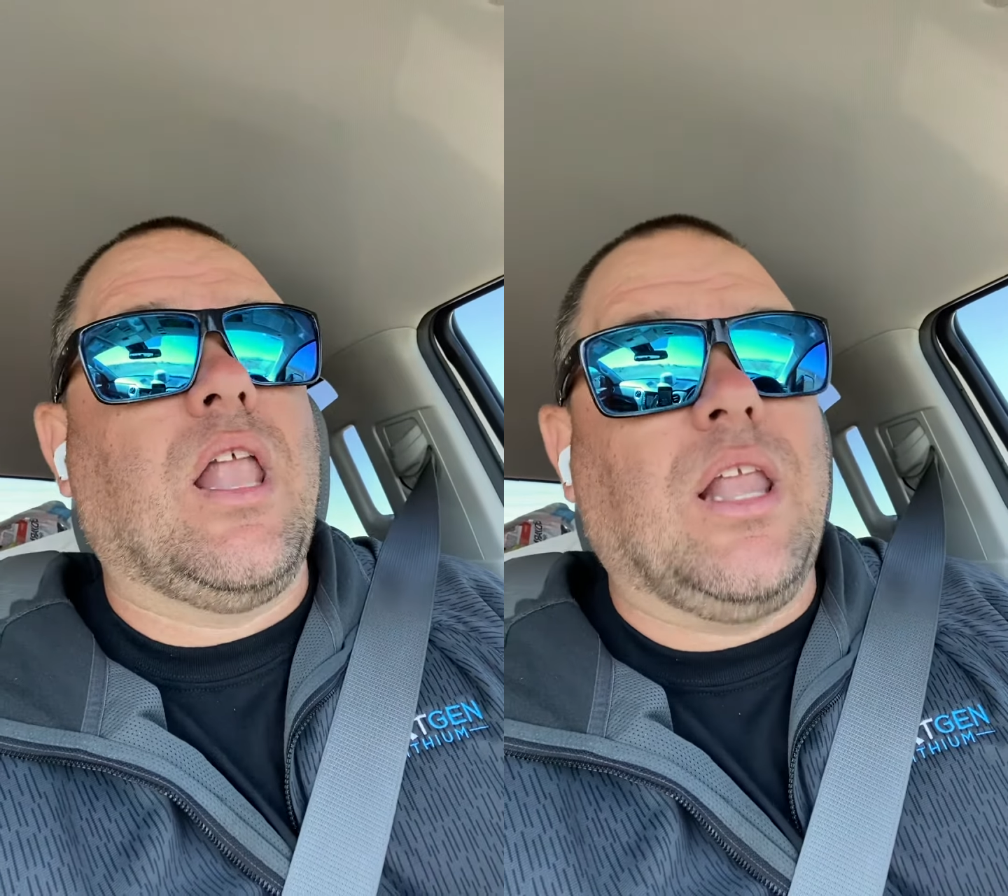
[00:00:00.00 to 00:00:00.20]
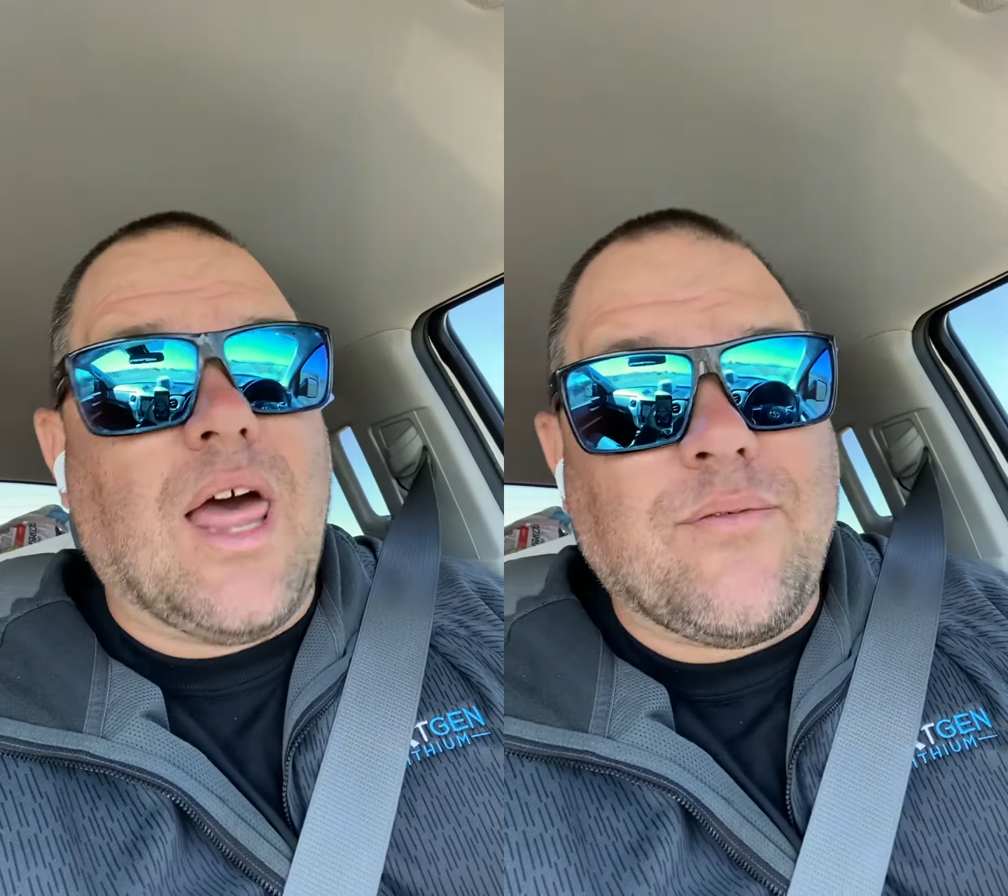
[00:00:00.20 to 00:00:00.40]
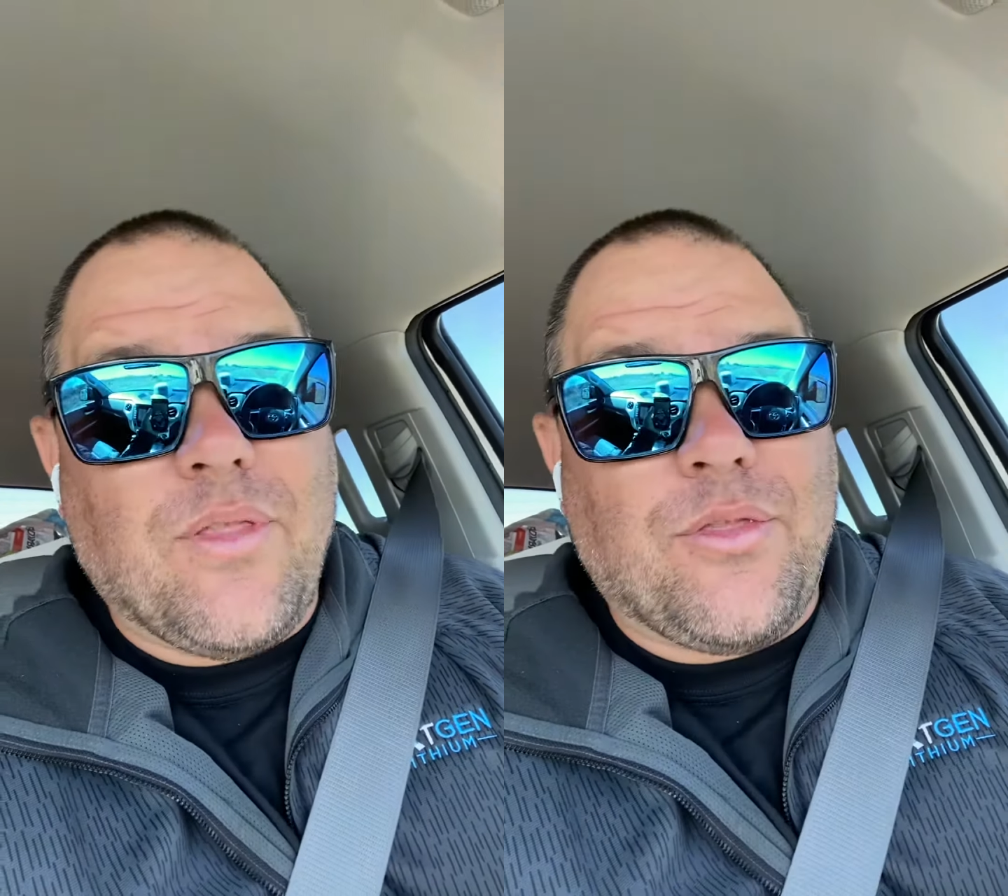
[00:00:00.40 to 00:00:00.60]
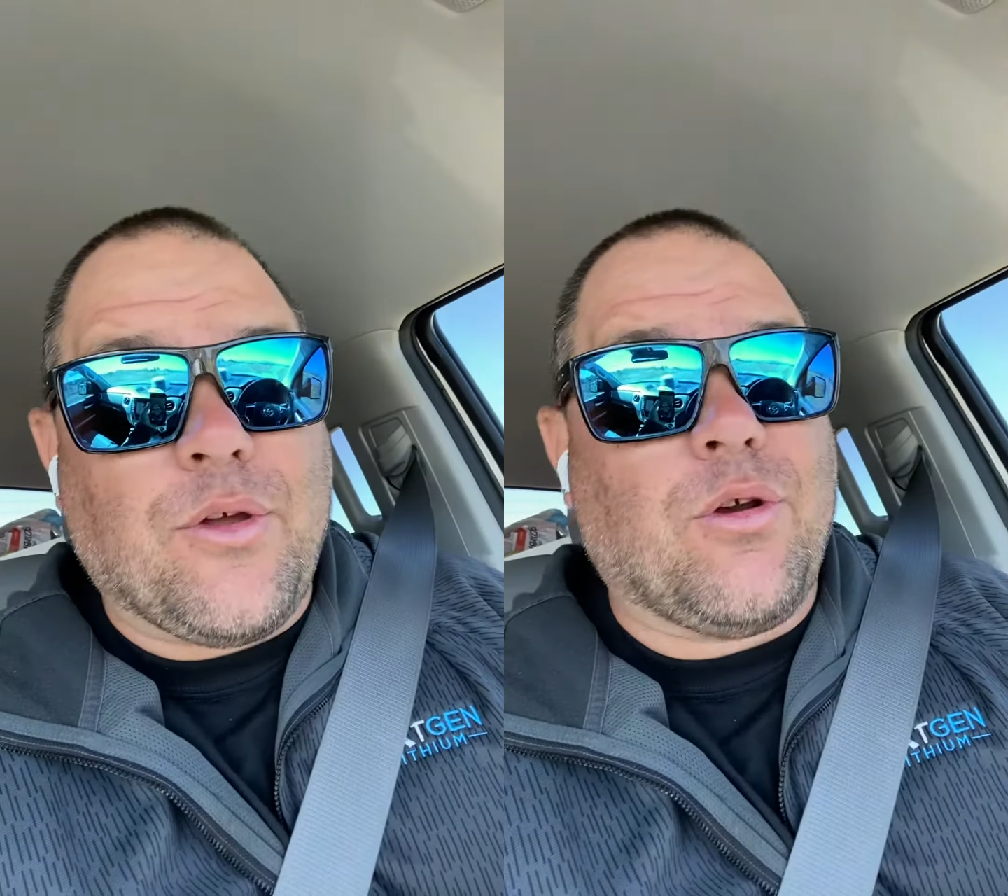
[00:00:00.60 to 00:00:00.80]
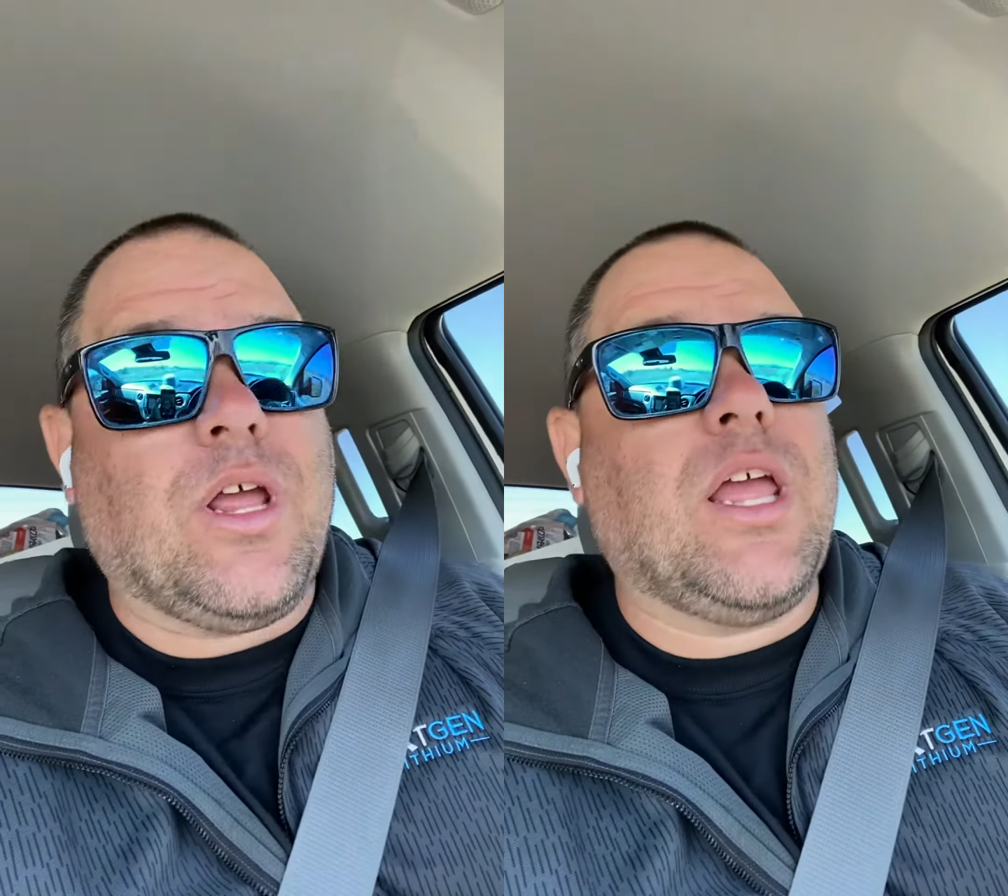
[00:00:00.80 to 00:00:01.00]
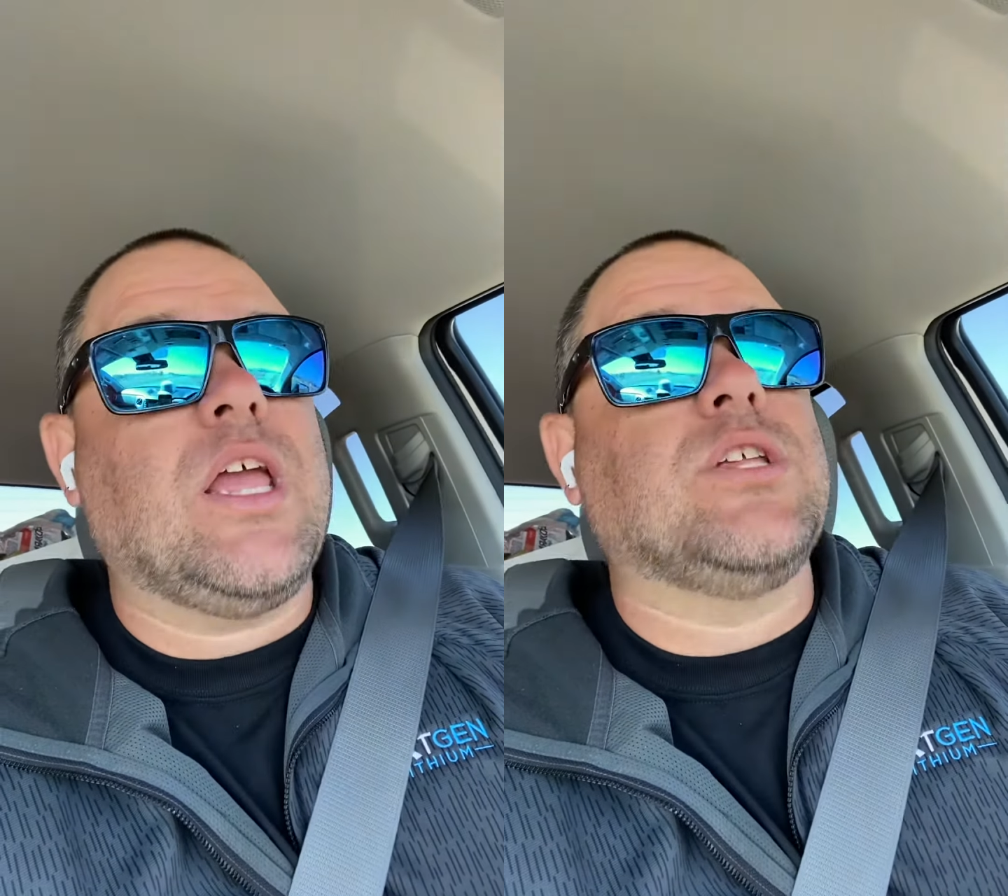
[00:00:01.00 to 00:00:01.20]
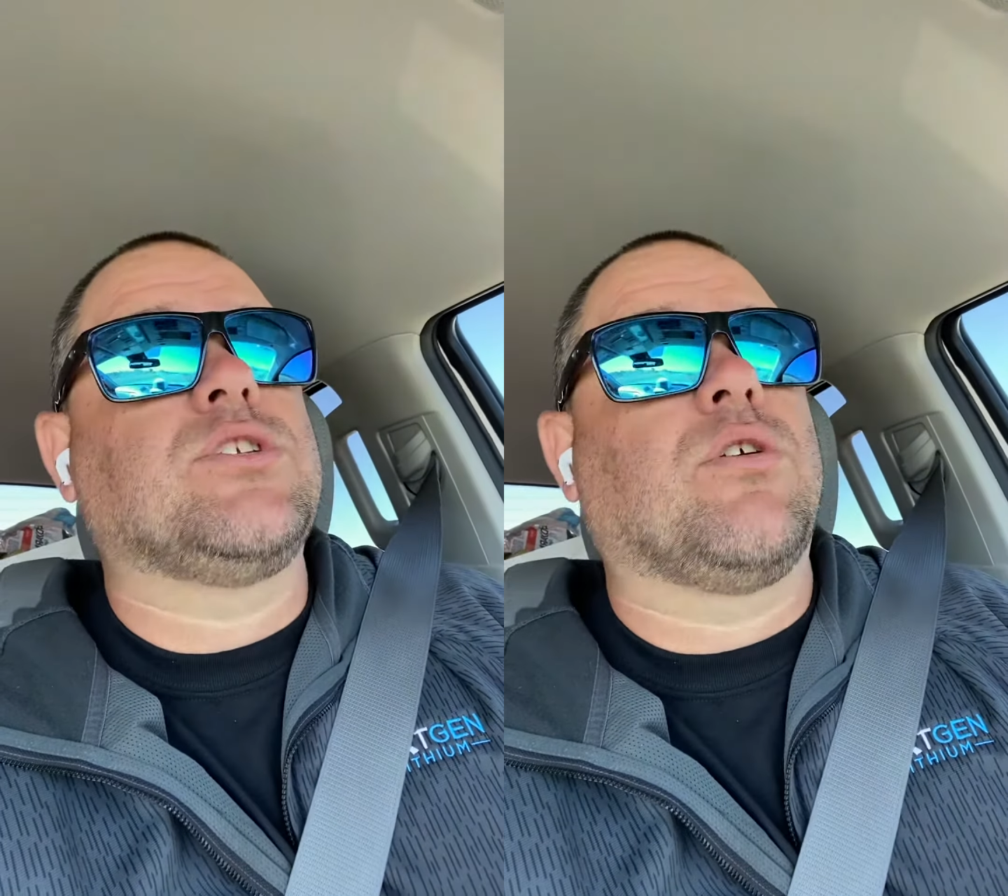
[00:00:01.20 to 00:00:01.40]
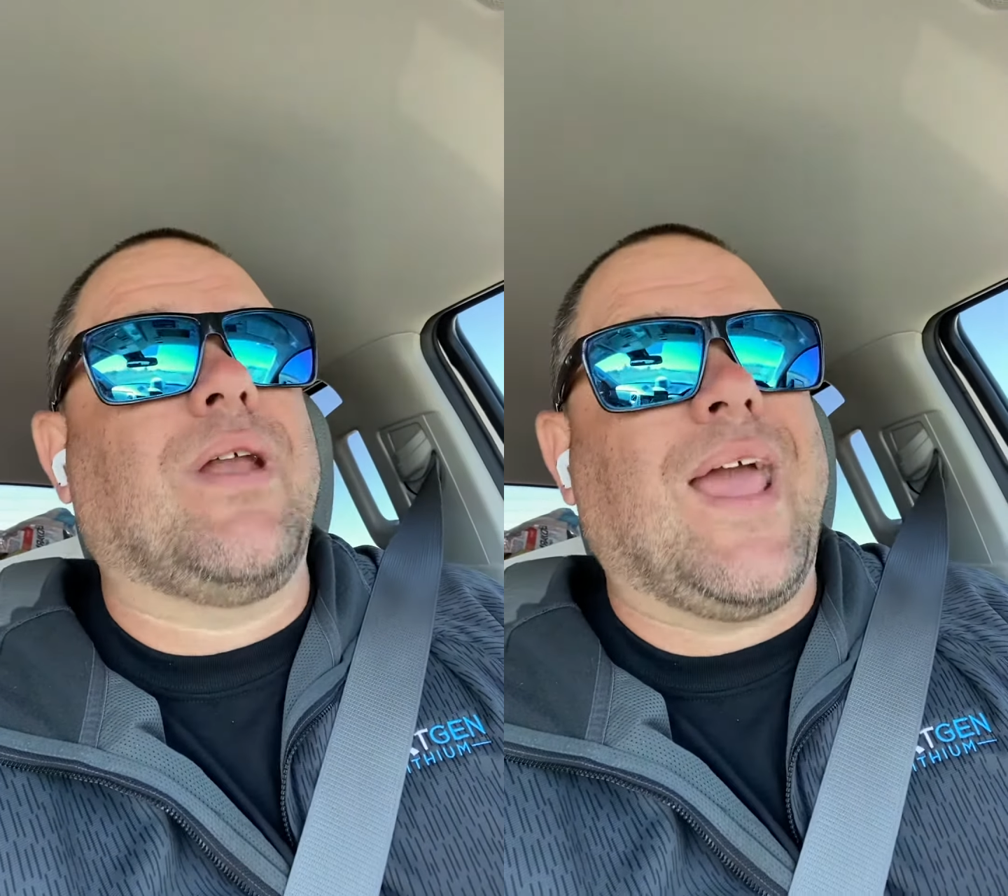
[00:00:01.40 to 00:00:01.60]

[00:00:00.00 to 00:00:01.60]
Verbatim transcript: 11:30 Eastern,